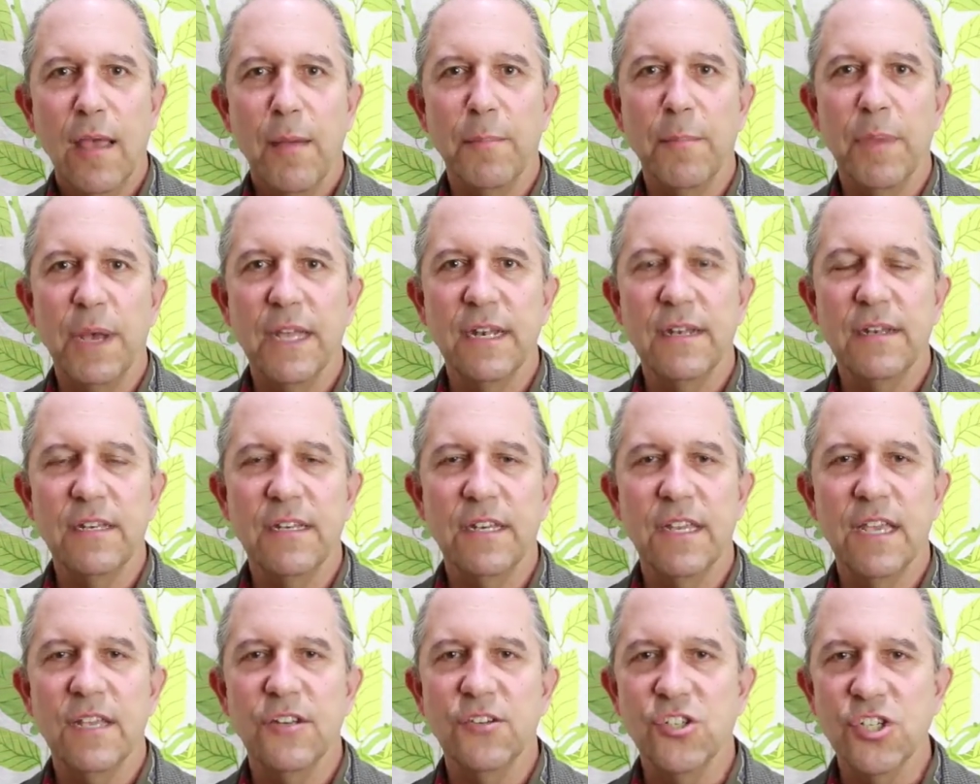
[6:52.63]

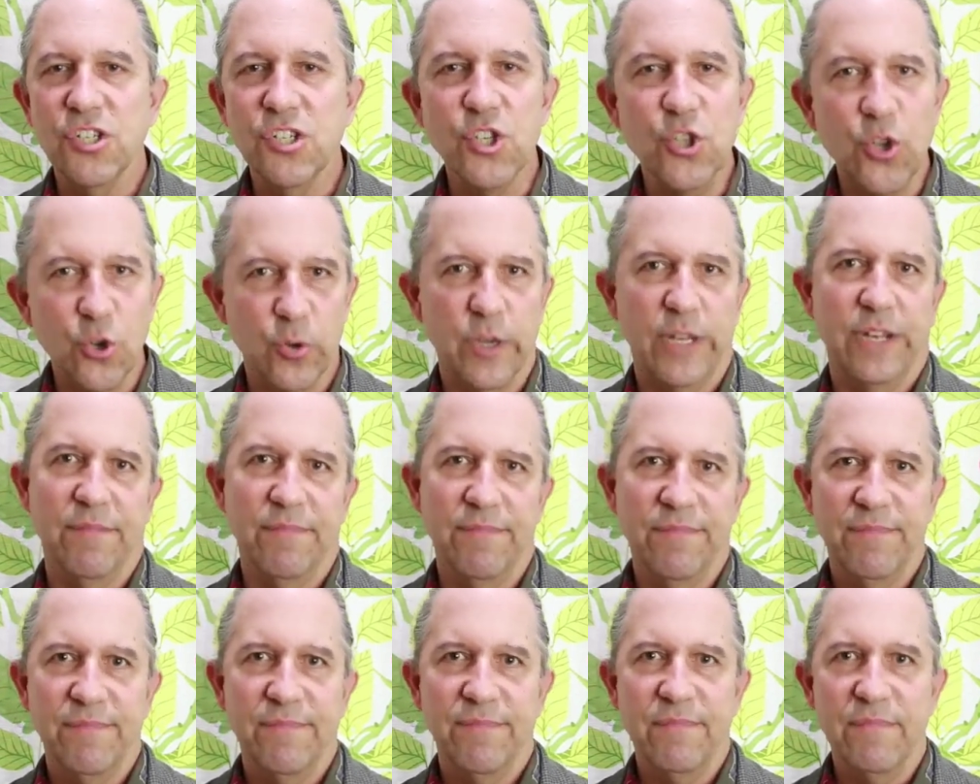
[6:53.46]
But just do it.
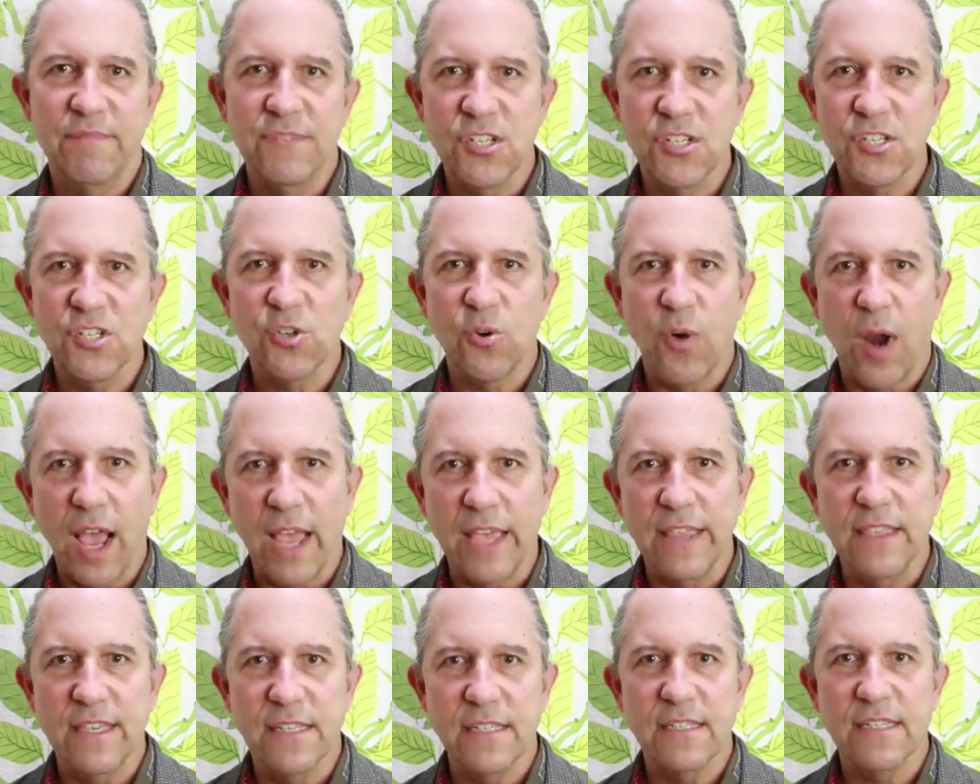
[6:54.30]
Just
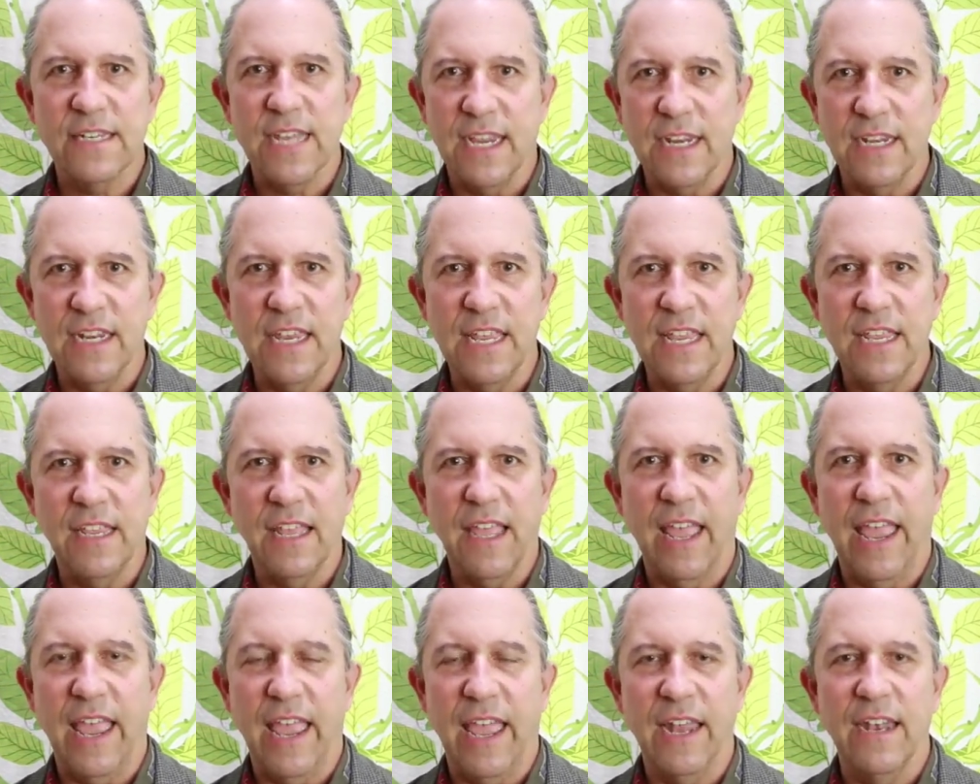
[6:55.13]
try this
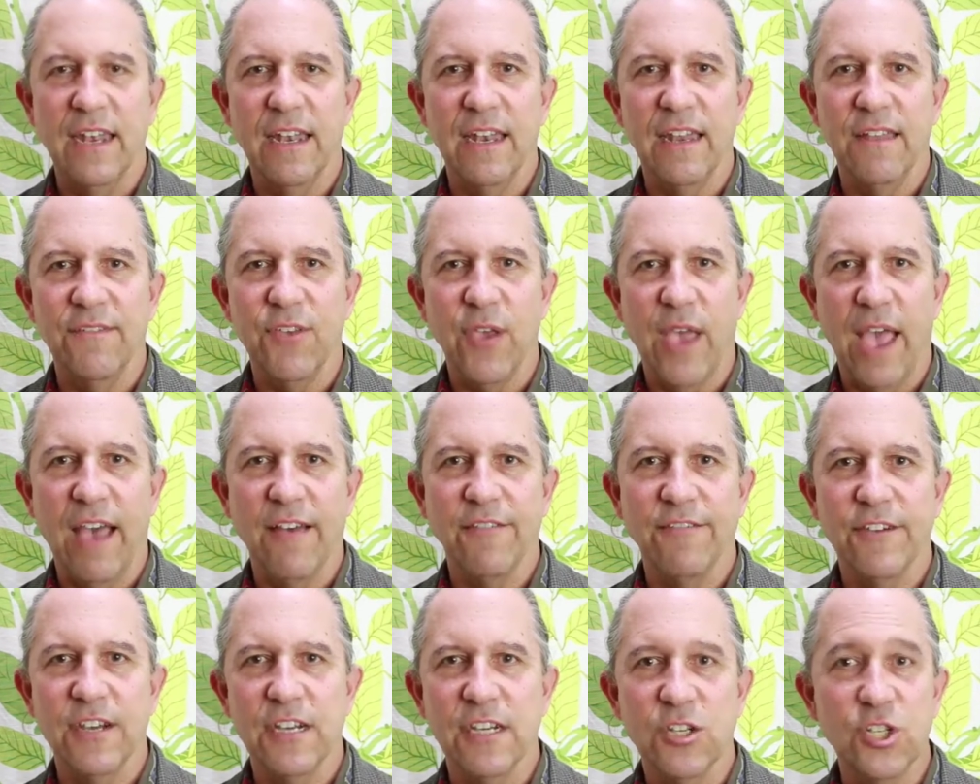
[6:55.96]
technique. And if you
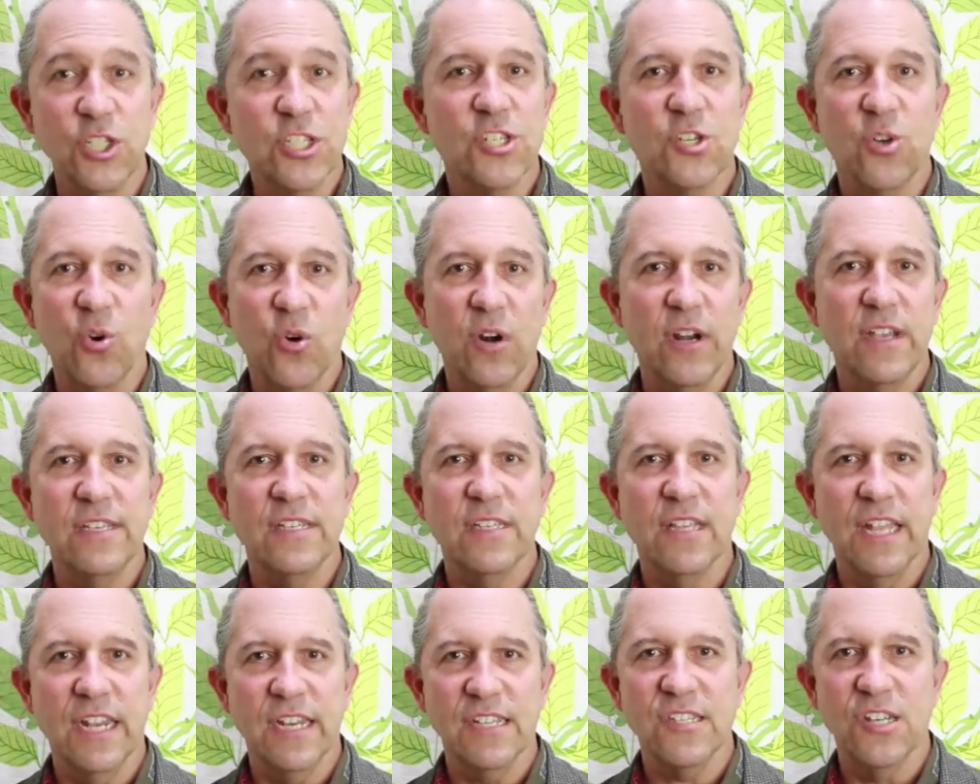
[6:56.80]
have good
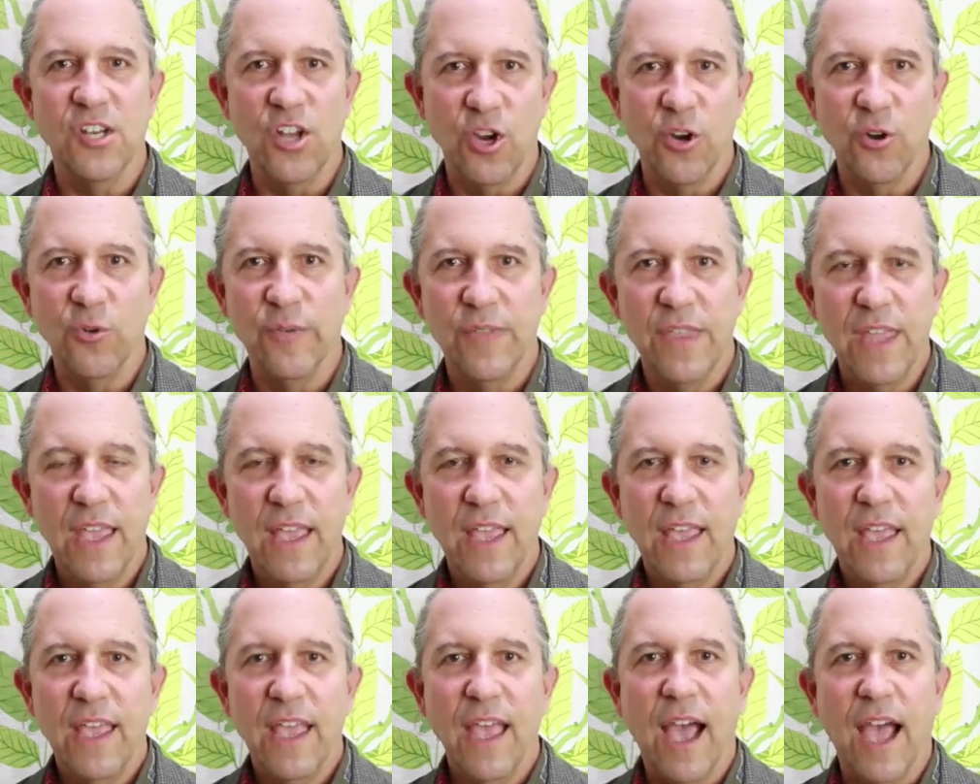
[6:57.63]
stories, let us know.
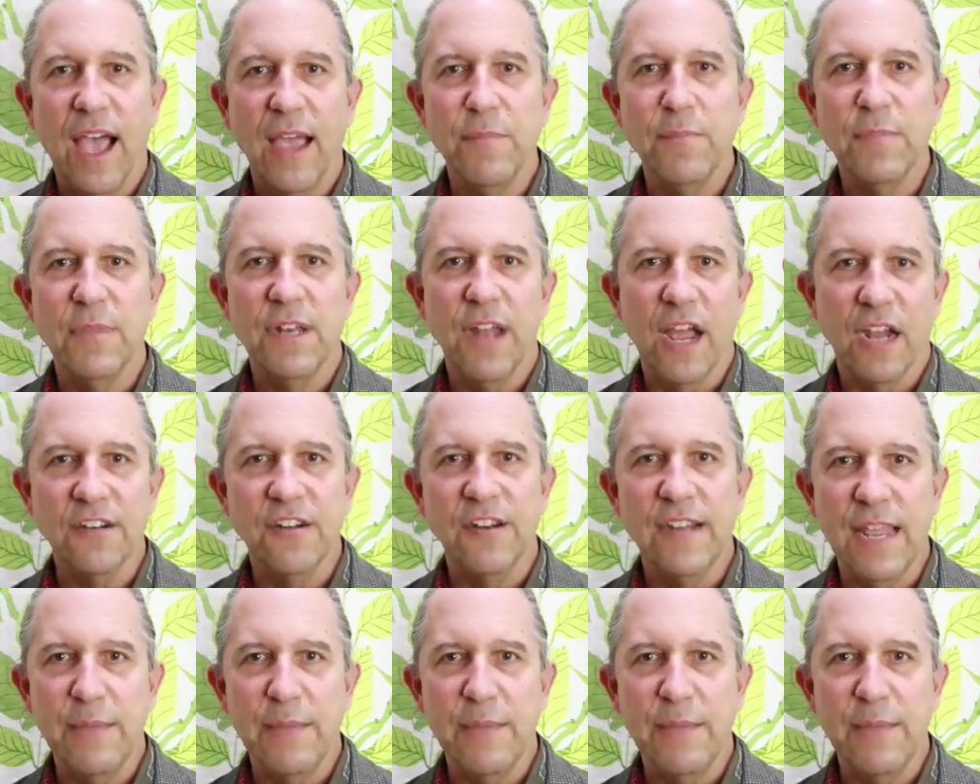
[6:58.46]
I'm Dr.